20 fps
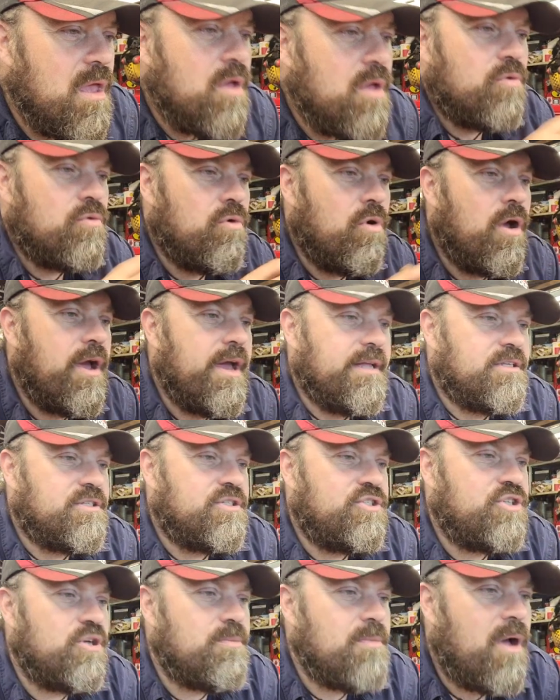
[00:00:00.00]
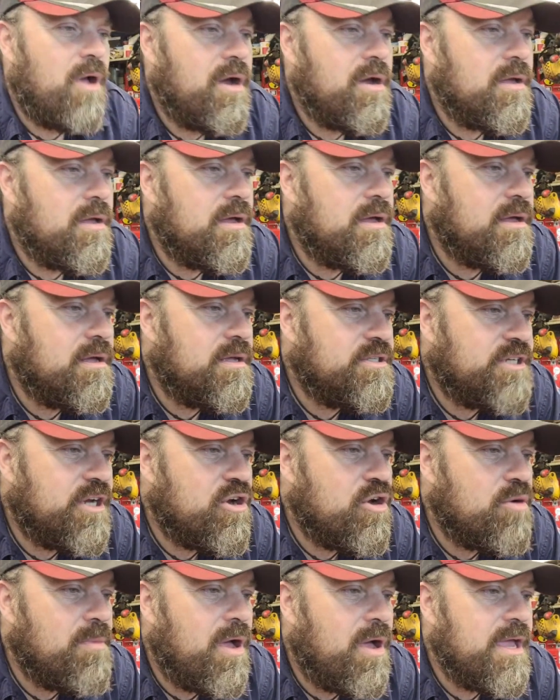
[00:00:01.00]
Right, Jeremiah
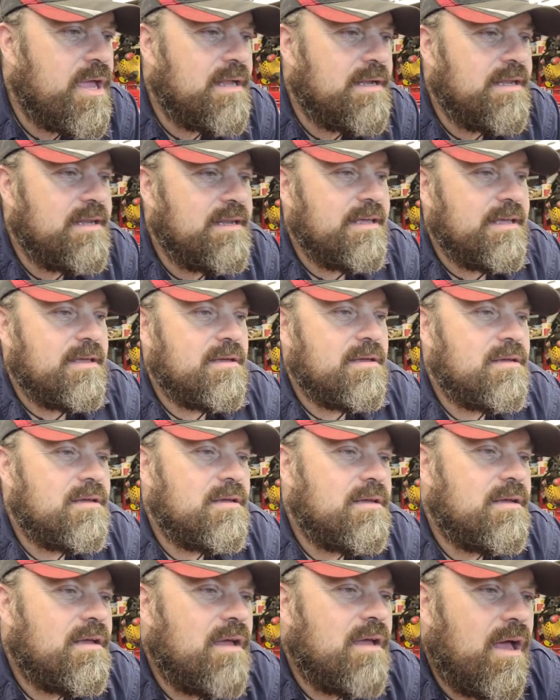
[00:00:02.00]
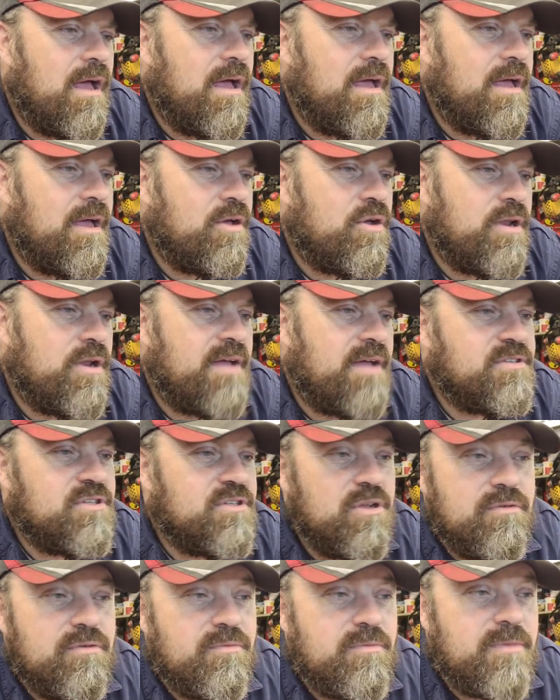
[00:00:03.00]
Lilli. Good
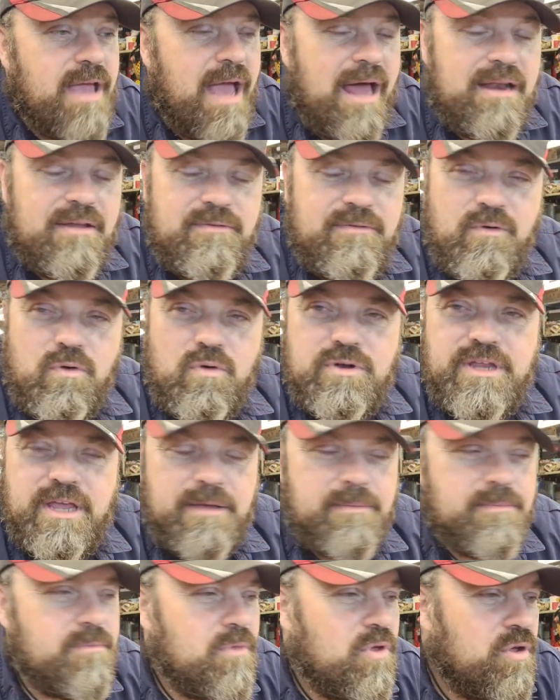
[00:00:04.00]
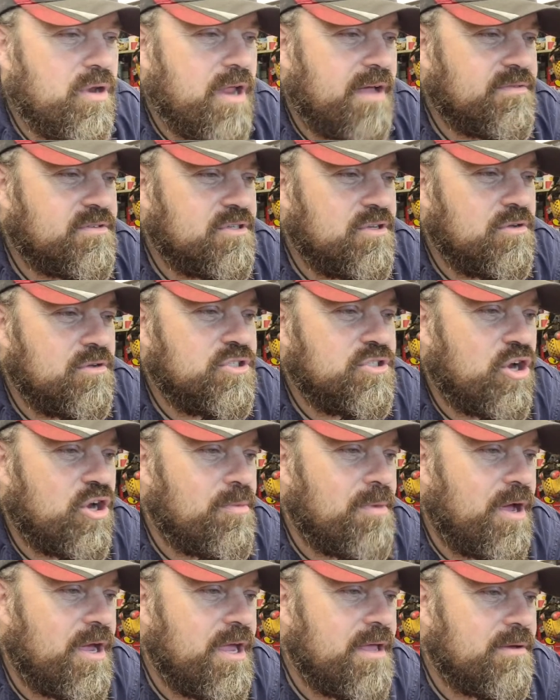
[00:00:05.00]
afternoon from California. Good afternoon,
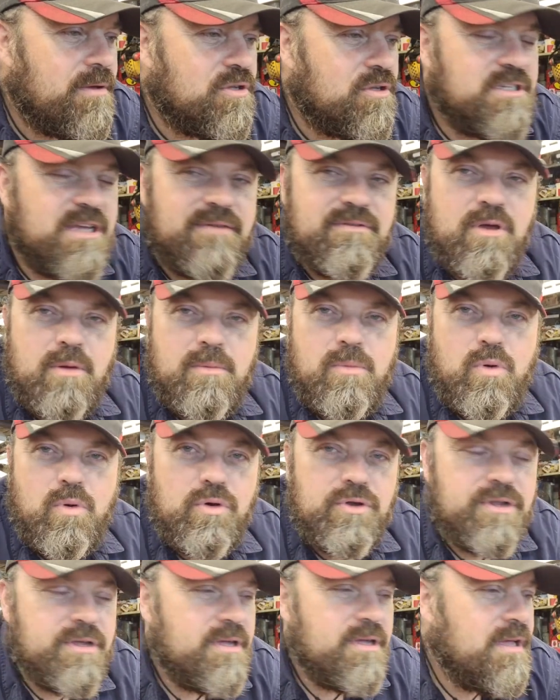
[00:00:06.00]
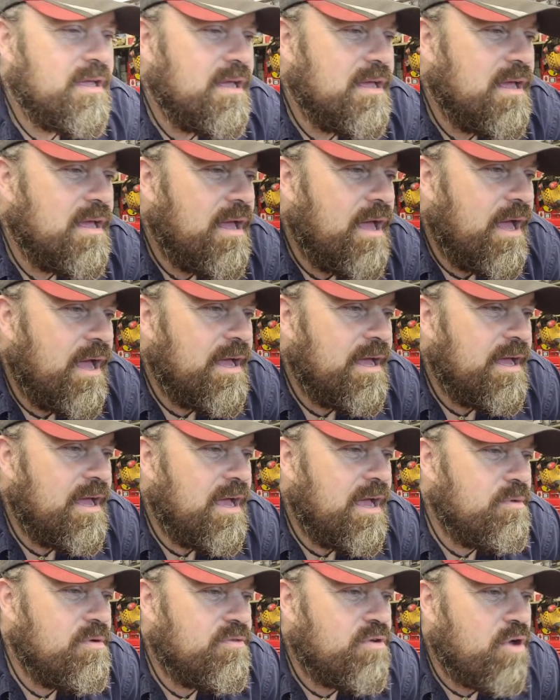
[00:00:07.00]
Jeremiah. Good to have you on board.
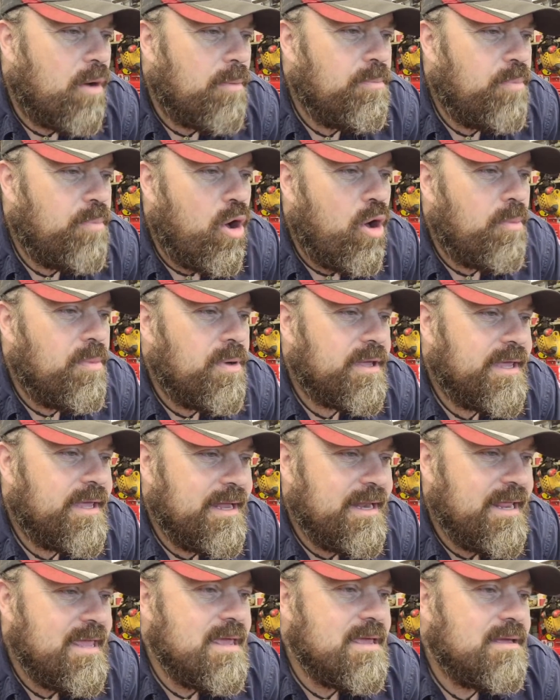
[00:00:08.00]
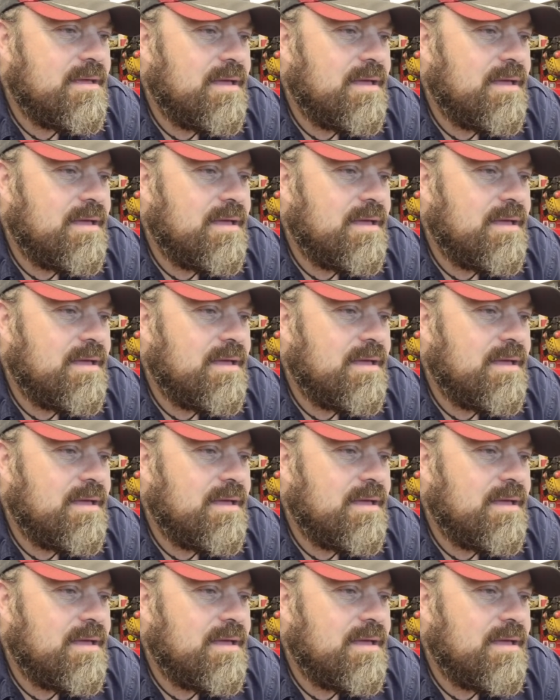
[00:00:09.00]
We've got Bob Kinney.